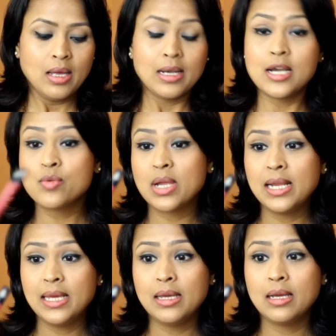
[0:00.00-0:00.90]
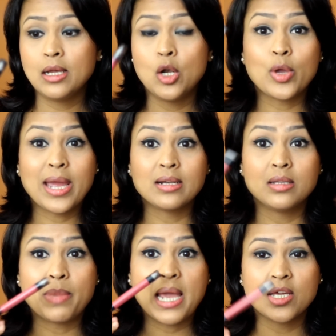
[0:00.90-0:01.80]
let's quickly look at
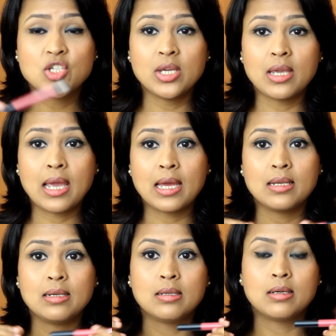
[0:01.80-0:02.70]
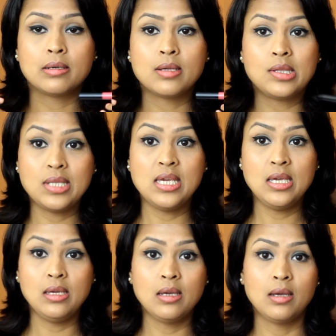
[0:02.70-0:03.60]
the packaging and
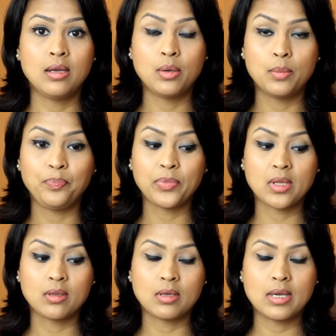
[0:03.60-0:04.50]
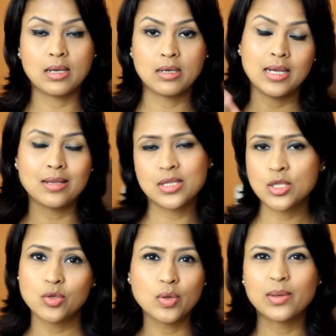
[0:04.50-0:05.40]
see. Let's
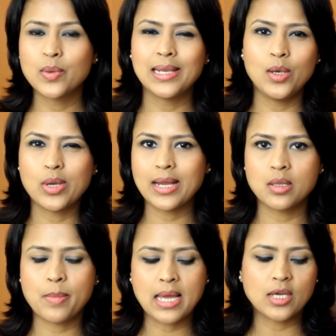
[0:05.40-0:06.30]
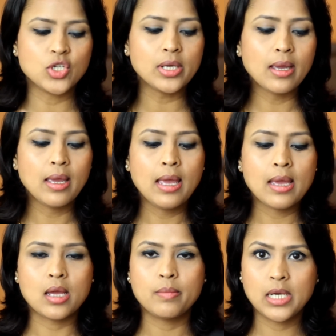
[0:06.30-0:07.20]
just quickly look at the packaging
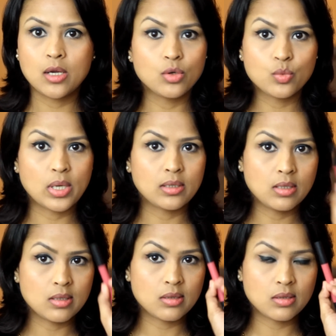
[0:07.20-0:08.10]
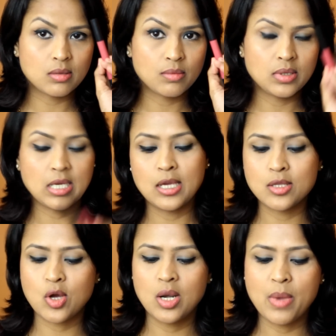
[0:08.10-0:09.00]
and make out what this thing
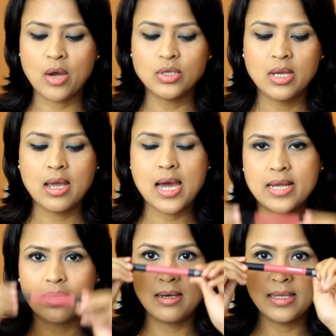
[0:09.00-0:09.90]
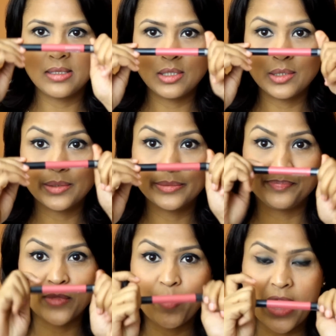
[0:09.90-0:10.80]
is all about. I really like the
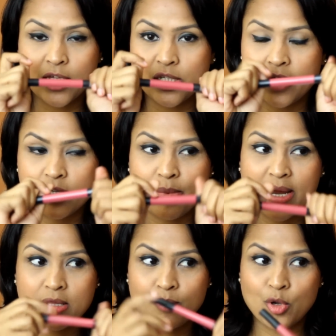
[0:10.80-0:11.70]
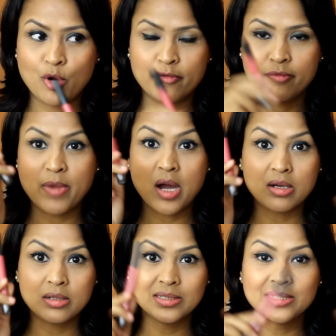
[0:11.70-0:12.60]
packaging. It reminds me of
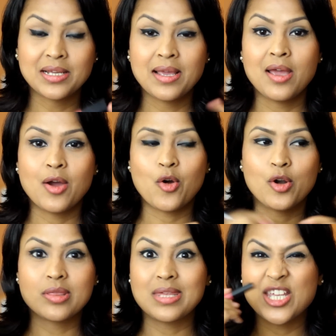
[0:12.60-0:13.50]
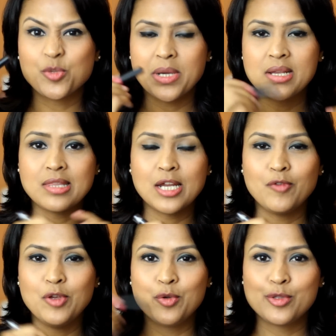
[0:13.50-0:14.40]
markers or sketch pens that
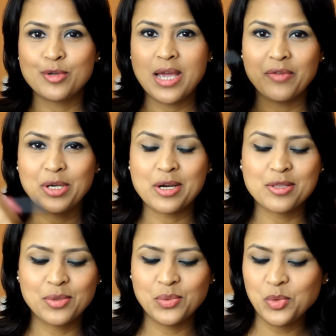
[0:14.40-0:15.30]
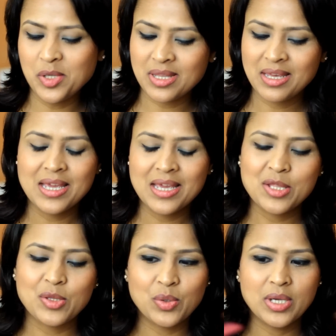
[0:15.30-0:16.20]
we used to have in our schools.
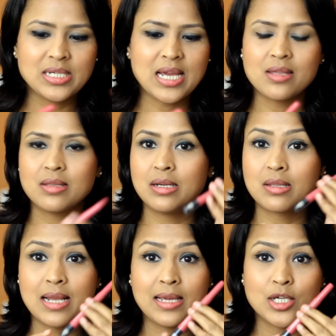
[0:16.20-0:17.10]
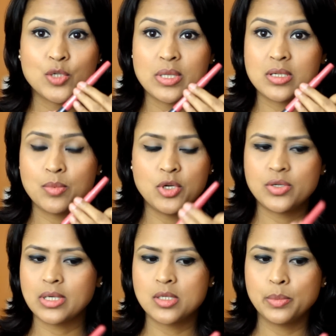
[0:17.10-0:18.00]
So it's like a twist up
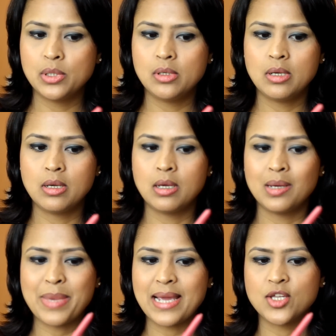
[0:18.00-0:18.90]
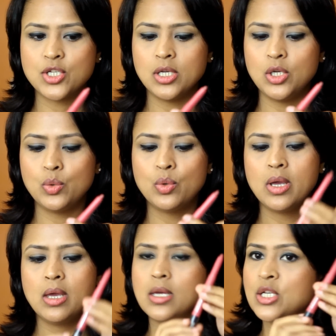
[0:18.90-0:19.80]
retractable packaging. You
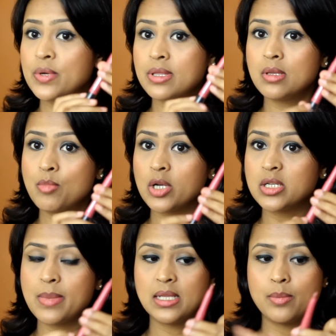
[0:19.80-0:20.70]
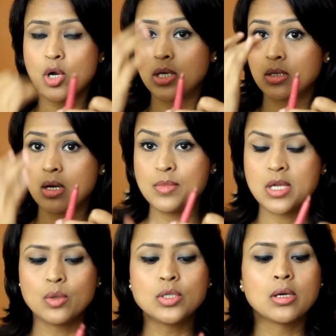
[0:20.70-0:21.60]
twist the bottom and the product comes
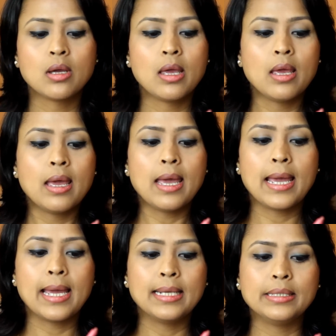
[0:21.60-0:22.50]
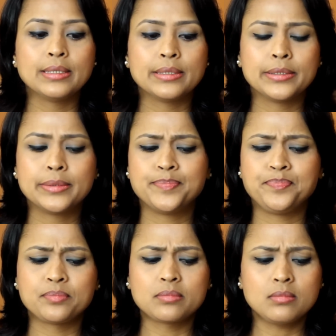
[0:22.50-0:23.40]
out, and
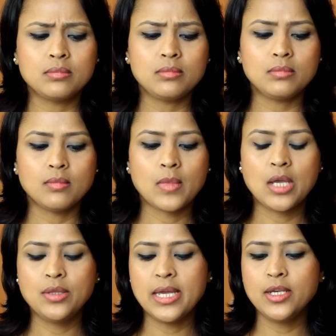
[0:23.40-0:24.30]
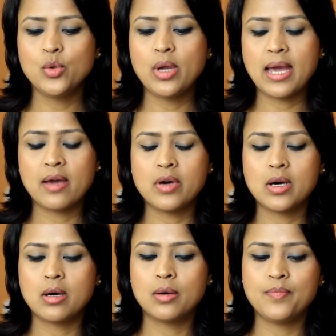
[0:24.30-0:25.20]
then you have
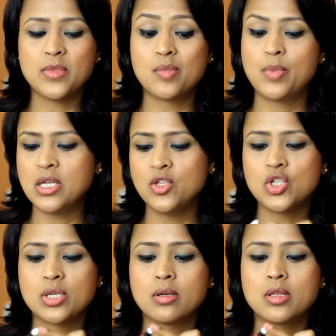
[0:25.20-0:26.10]
a sponge